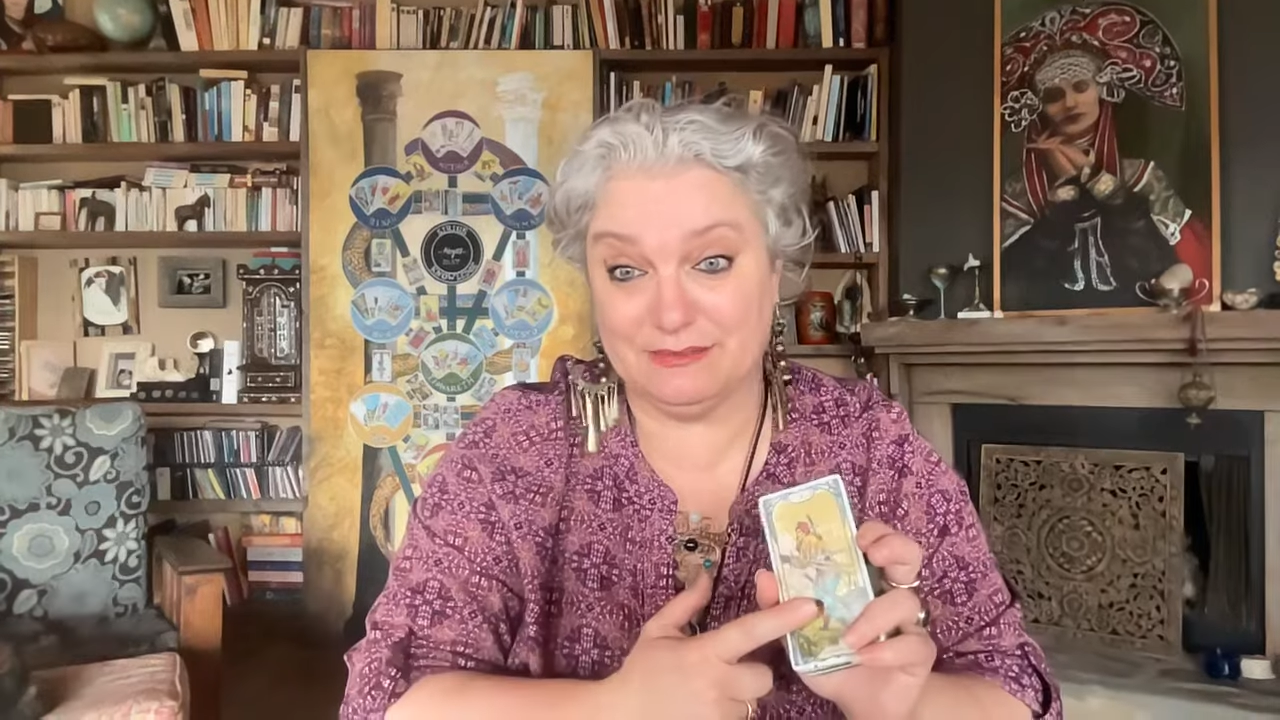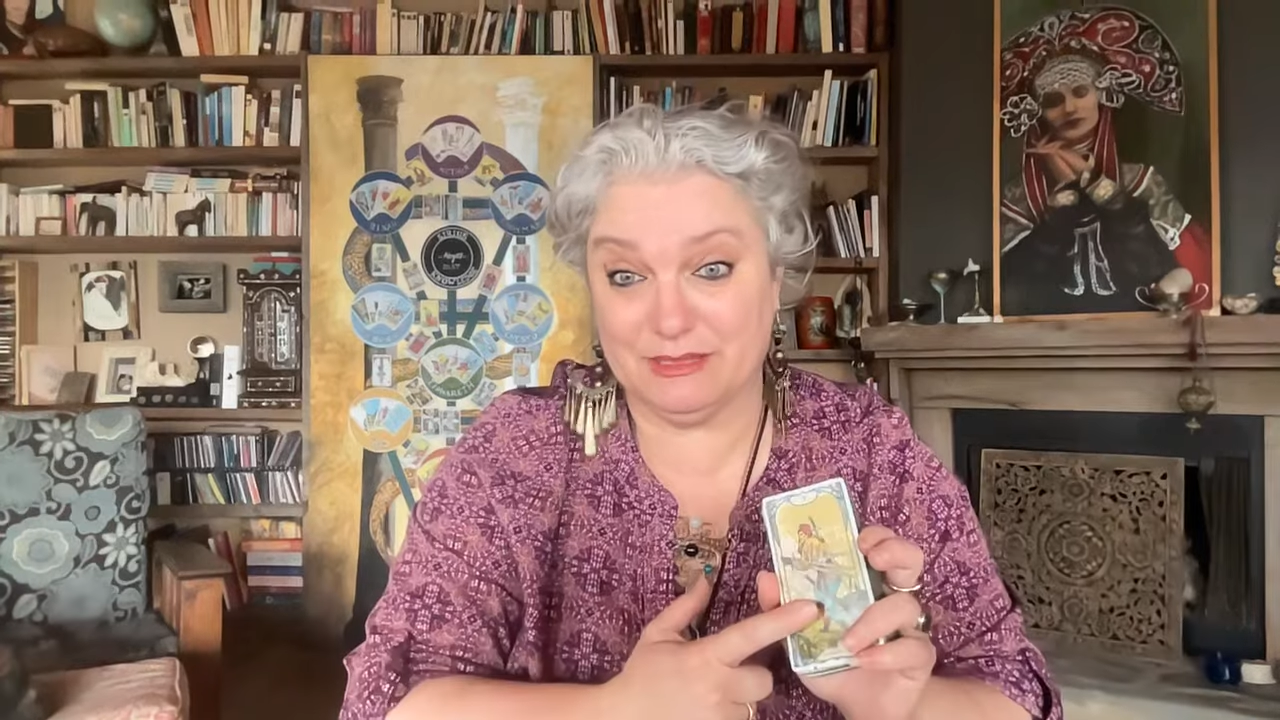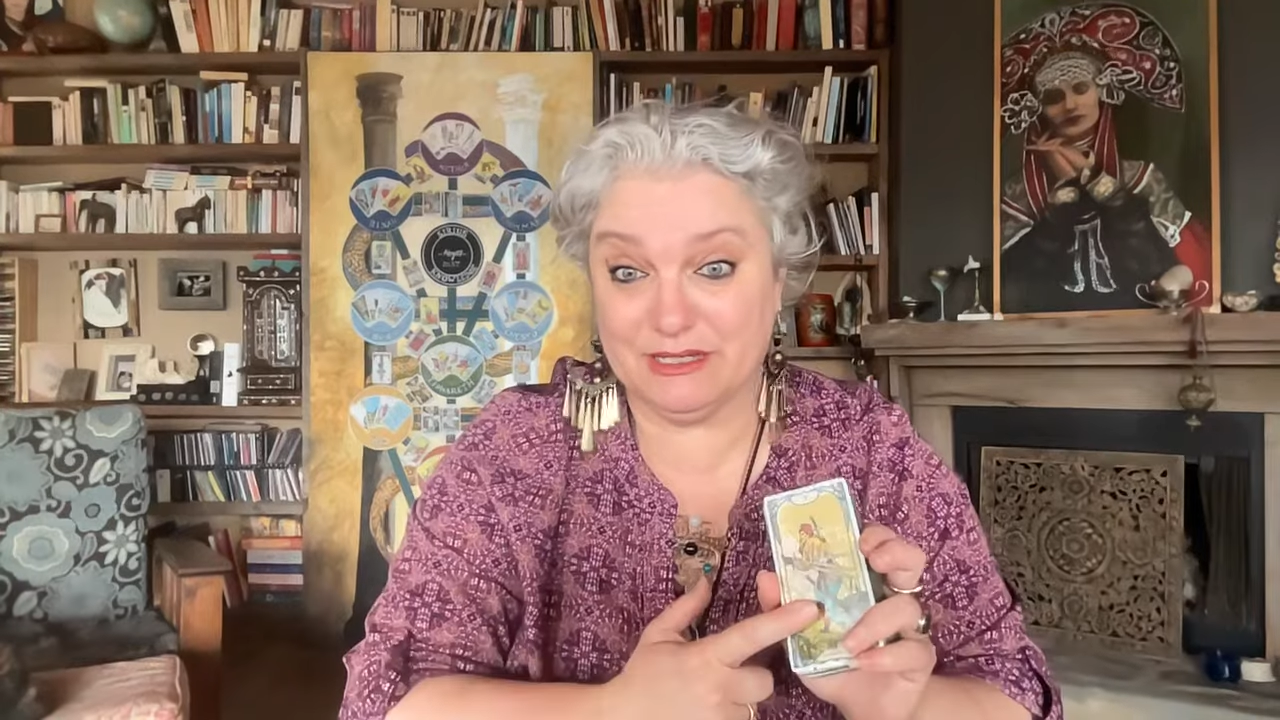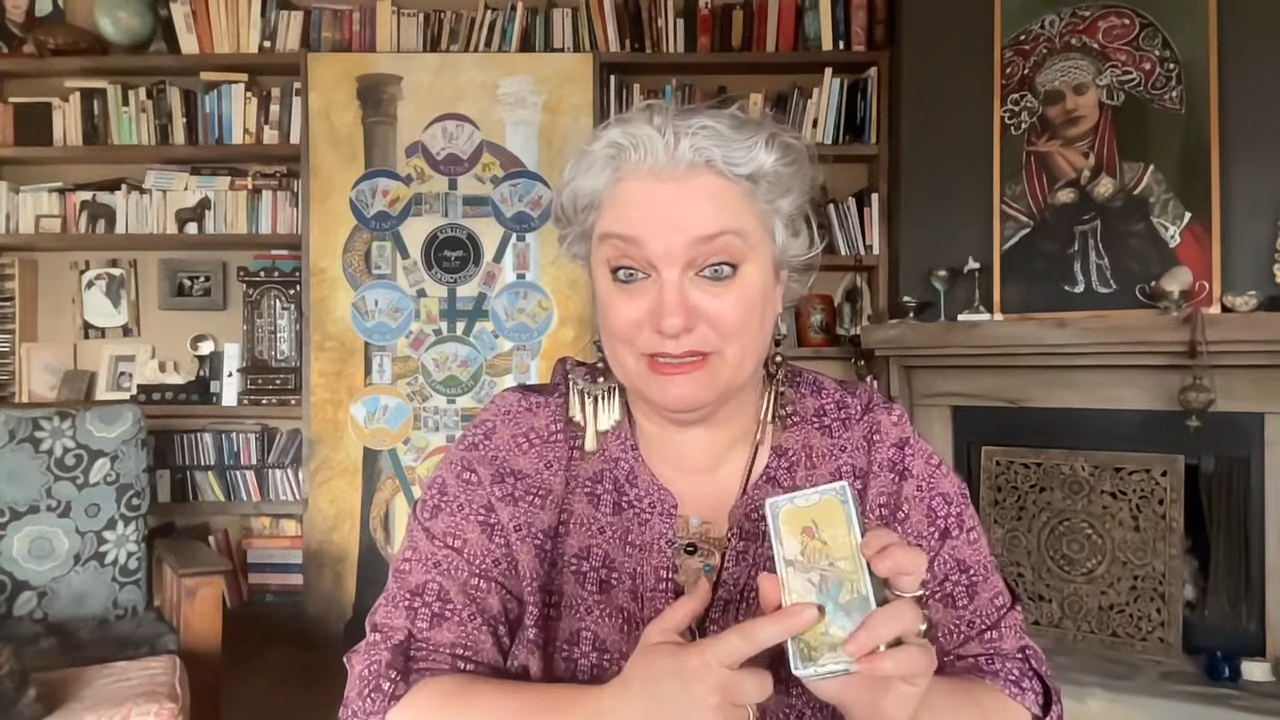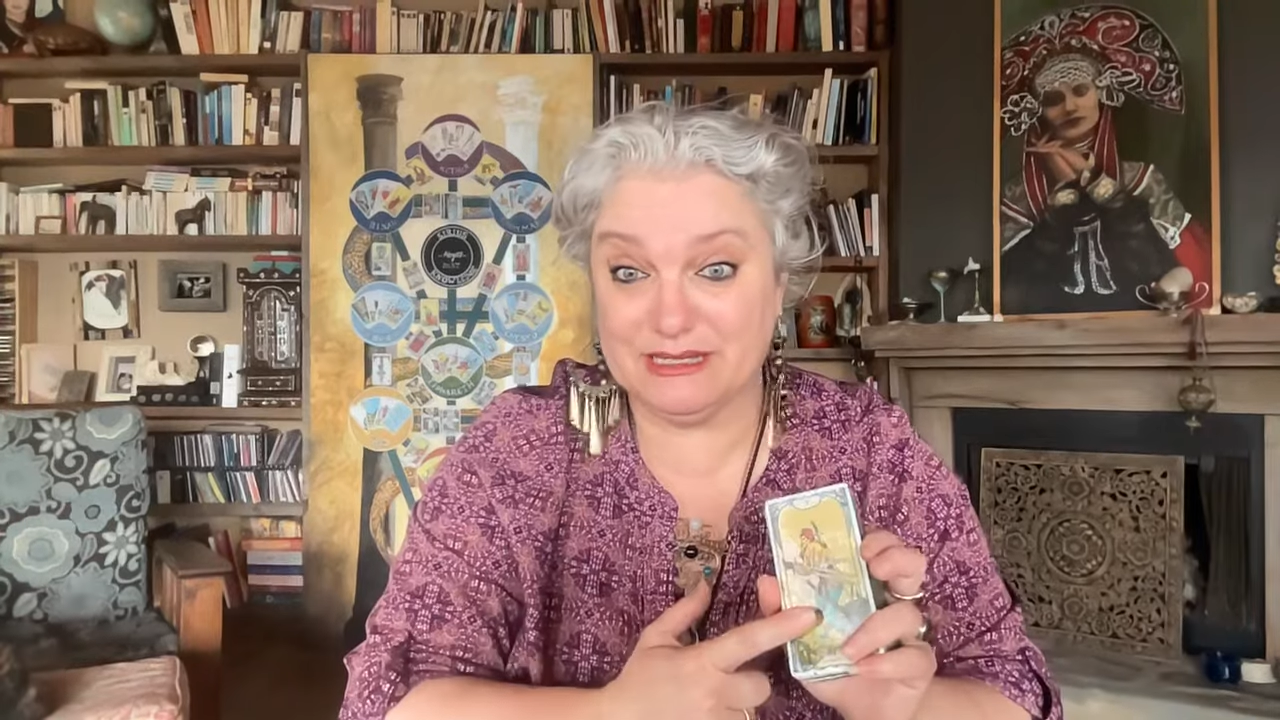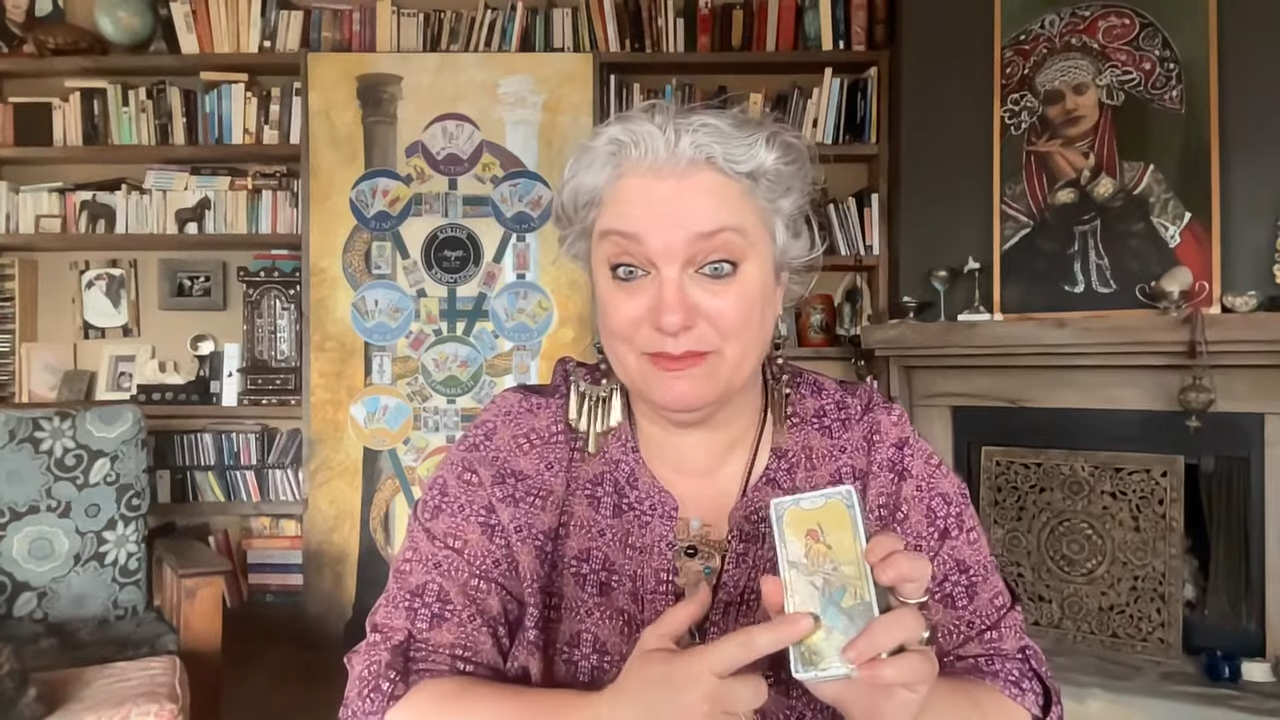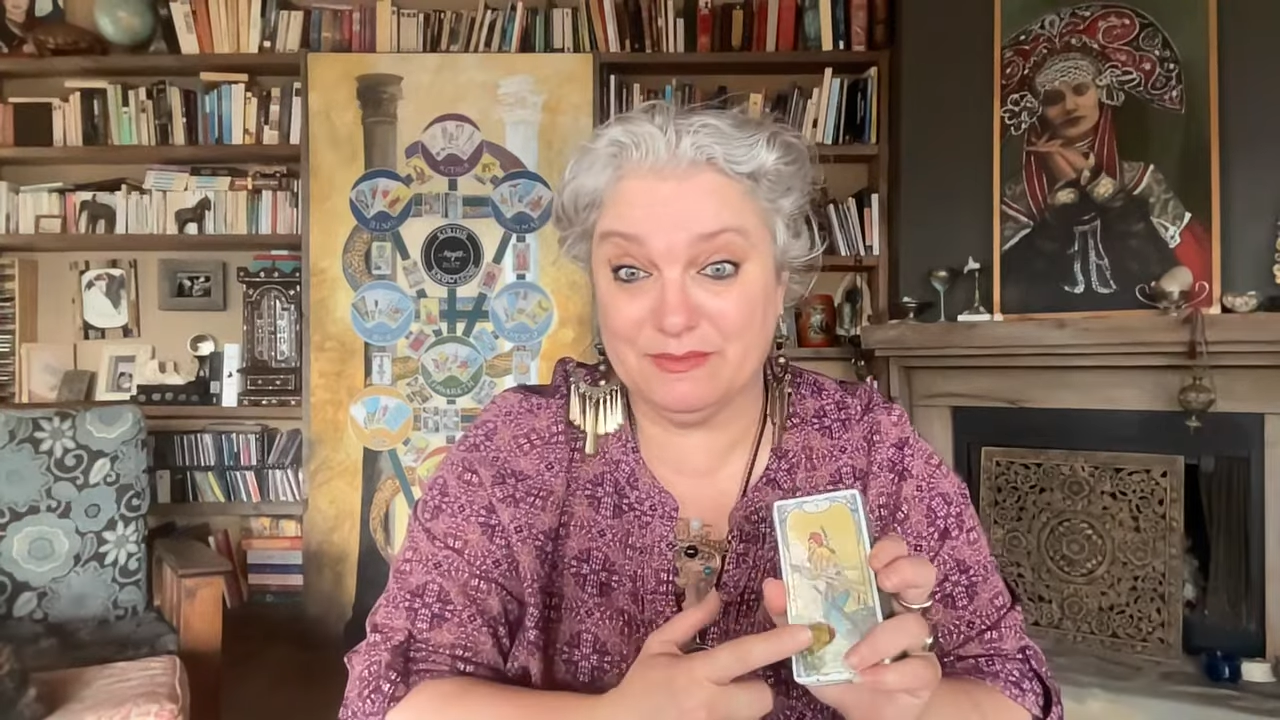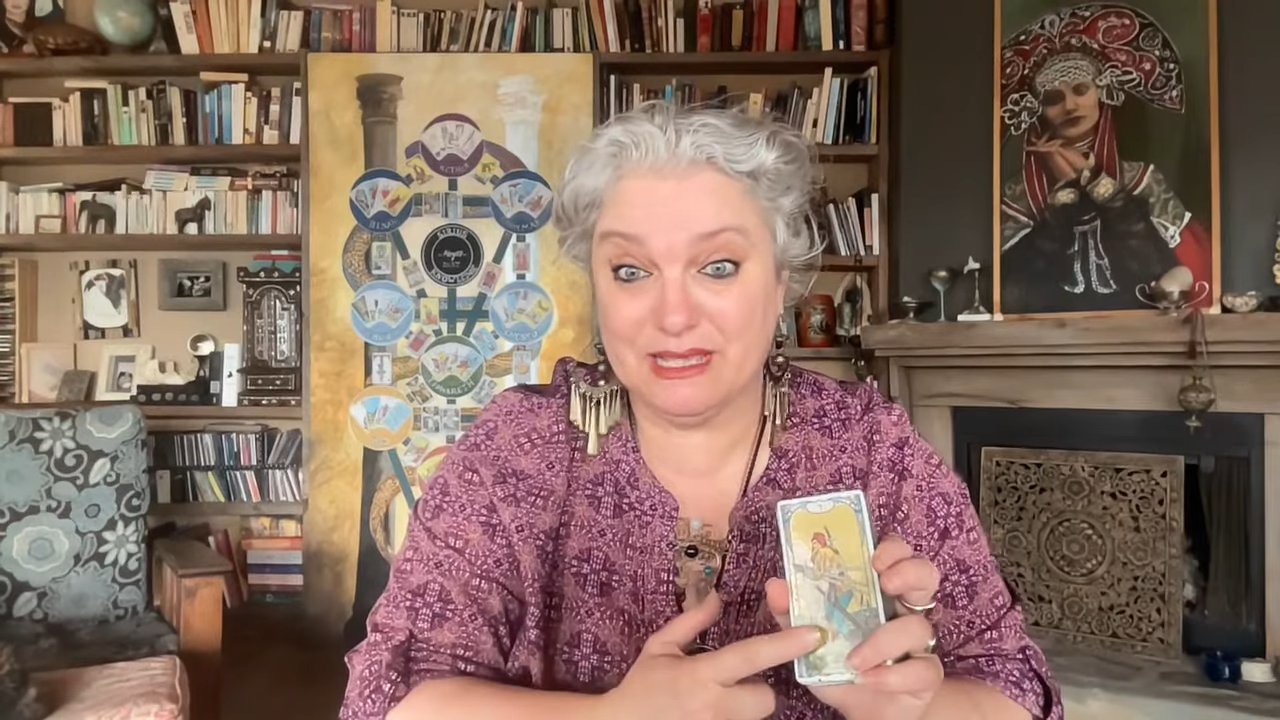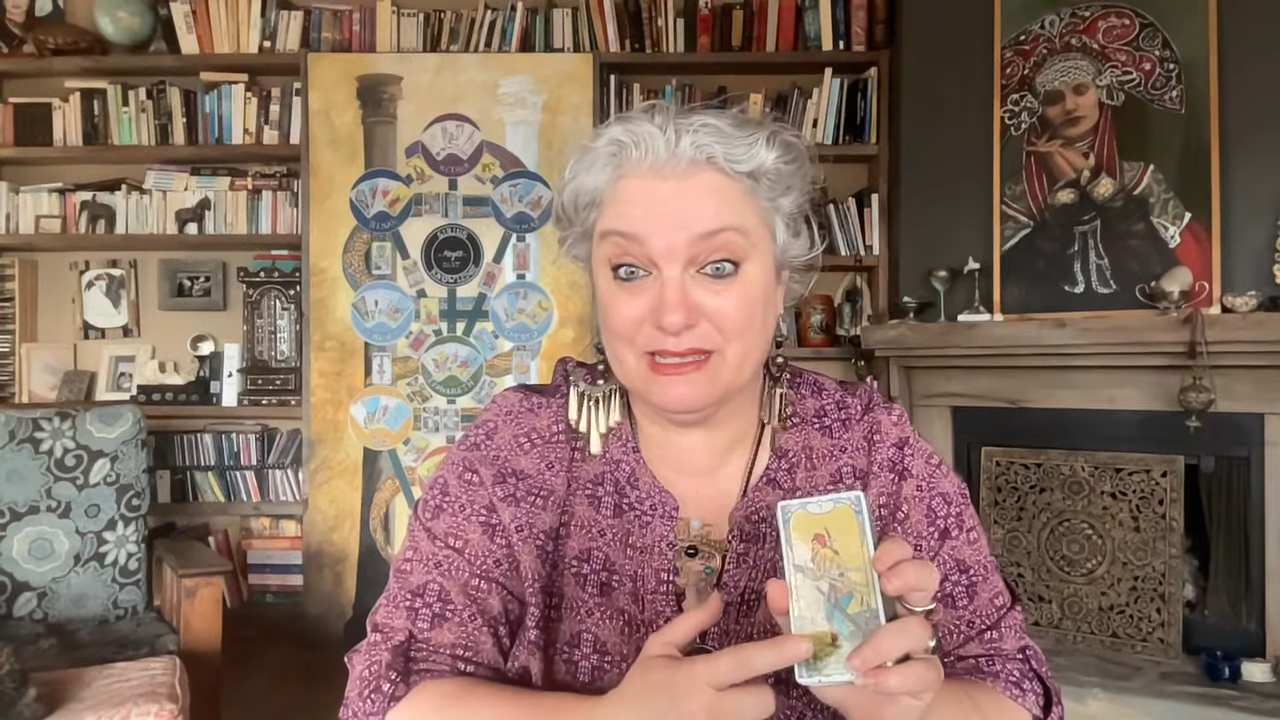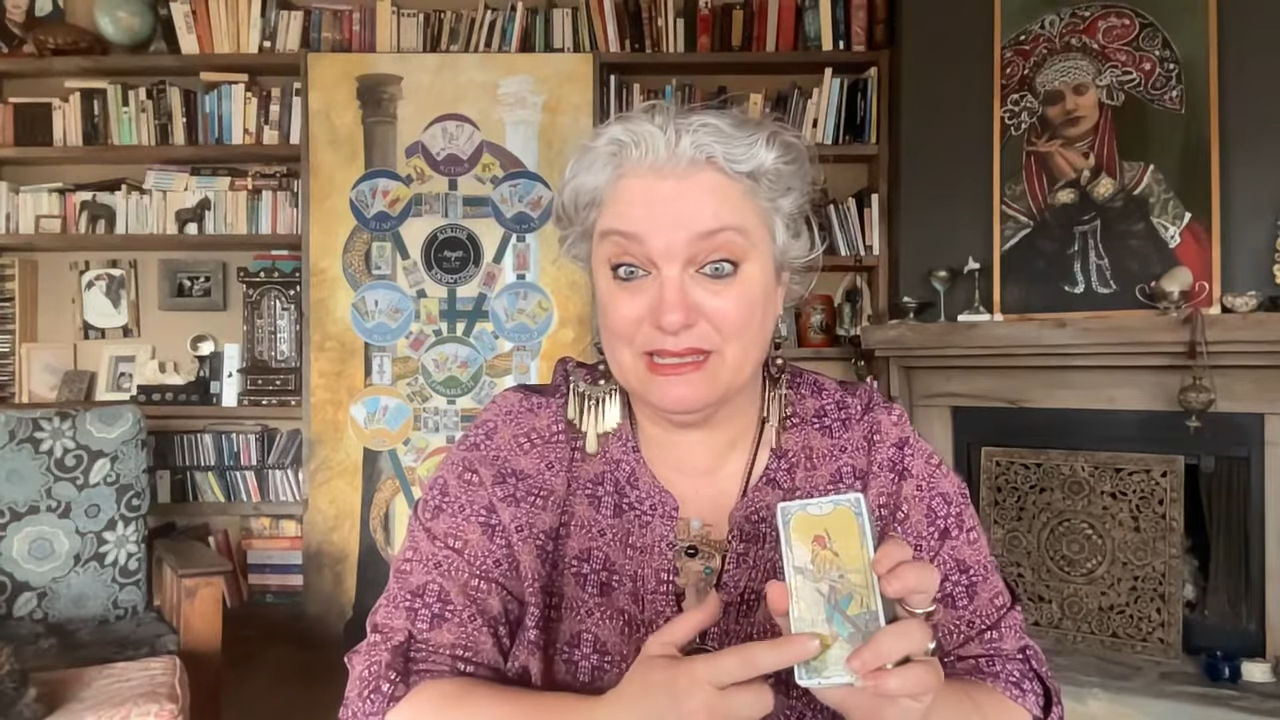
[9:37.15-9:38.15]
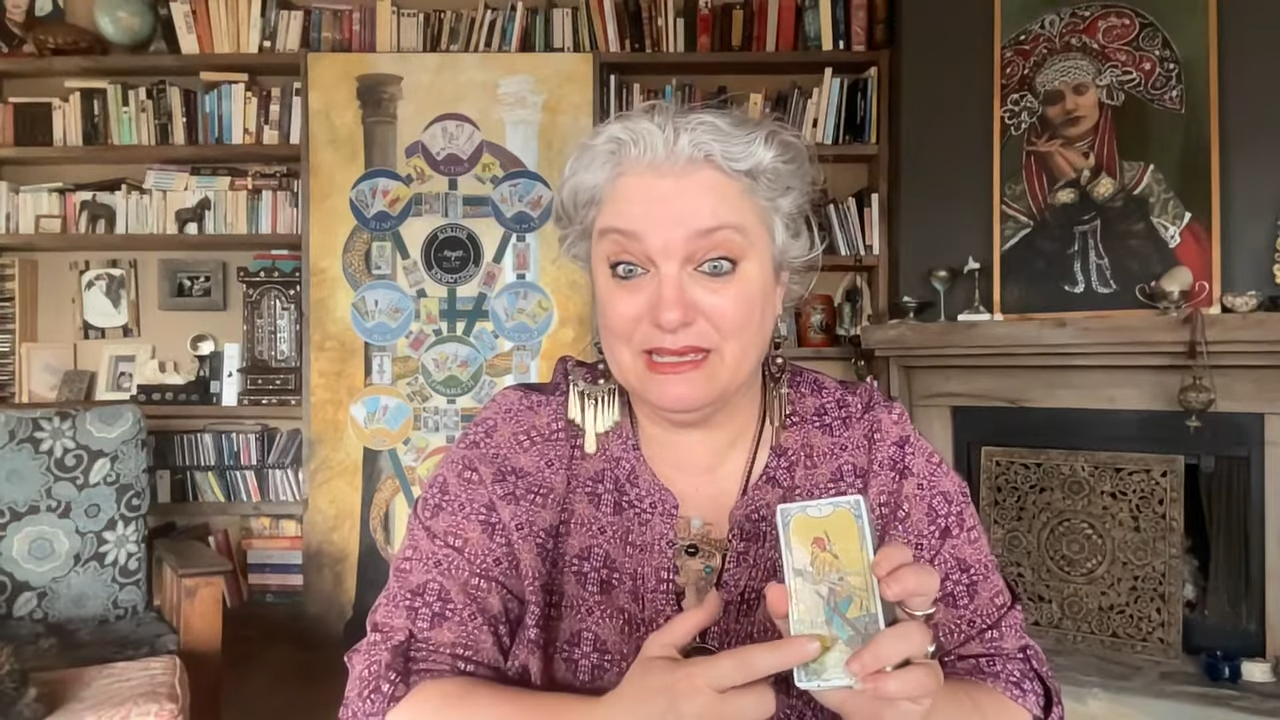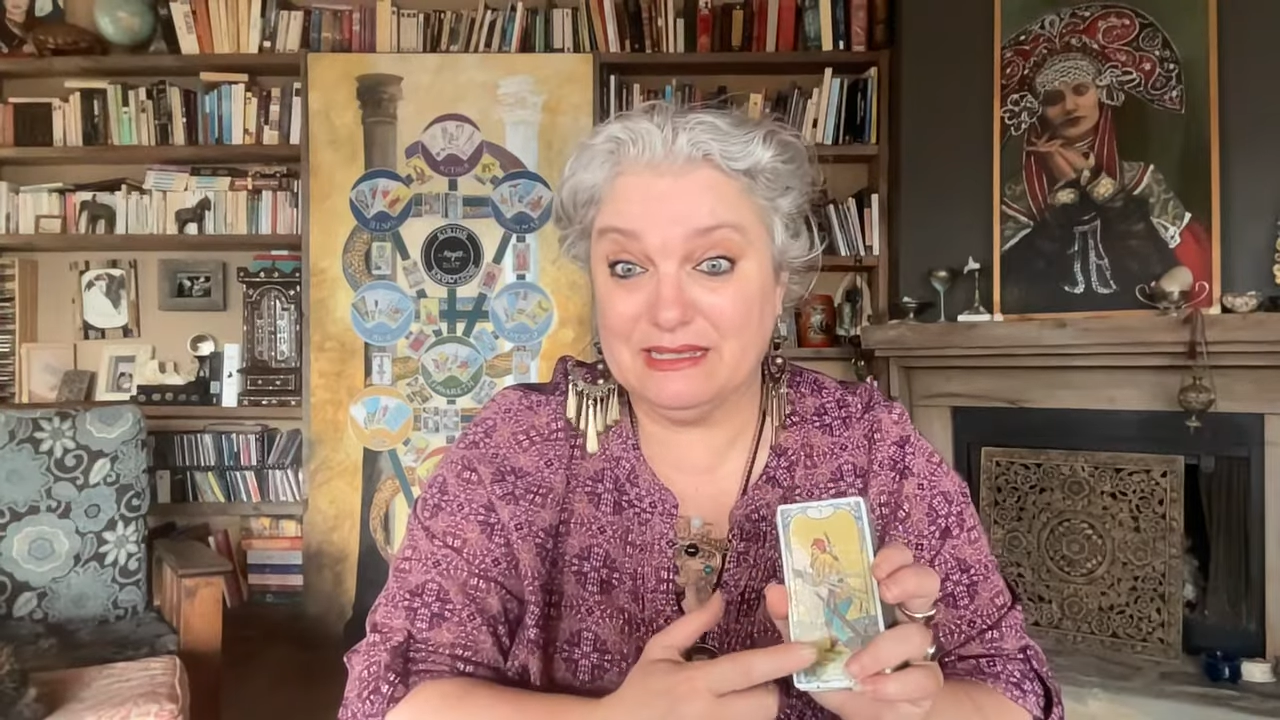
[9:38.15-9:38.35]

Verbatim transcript: because him that